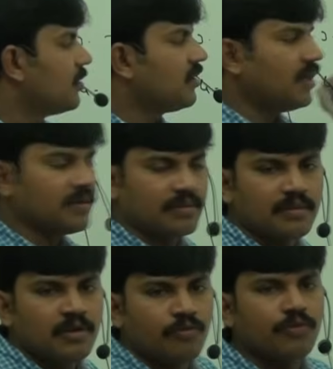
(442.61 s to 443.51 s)

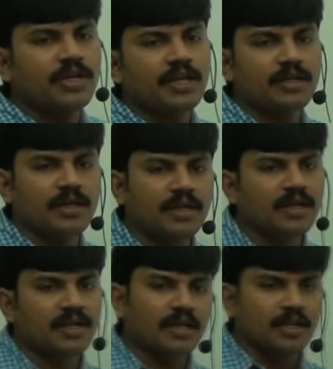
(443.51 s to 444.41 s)
then we can
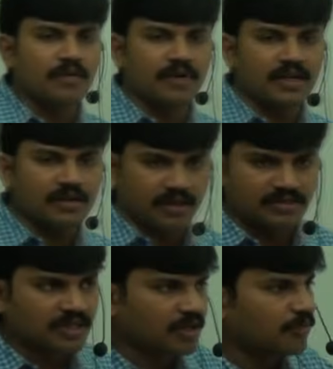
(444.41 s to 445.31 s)
create an equivalent tree
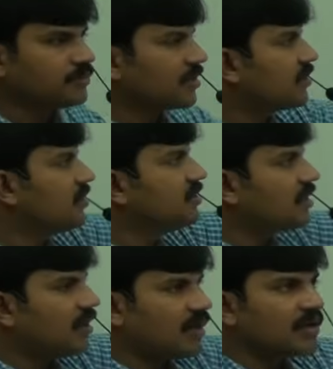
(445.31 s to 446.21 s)
set object. These
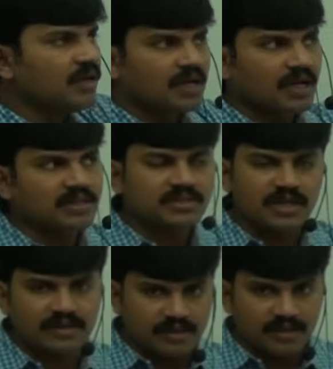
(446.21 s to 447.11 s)
are
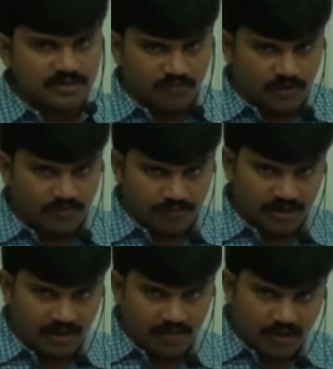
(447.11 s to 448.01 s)
constructors what we have.